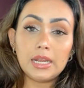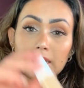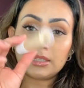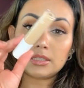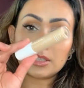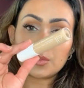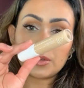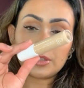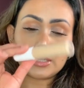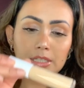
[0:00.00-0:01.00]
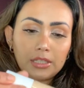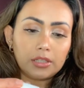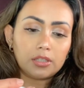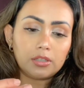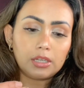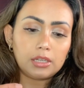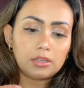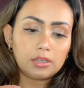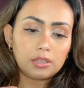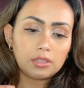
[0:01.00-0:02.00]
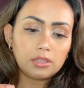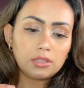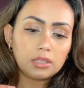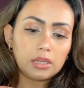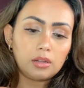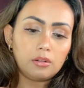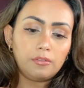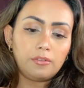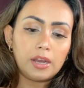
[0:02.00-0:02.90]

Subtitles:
Is this one right here, is e.l.f.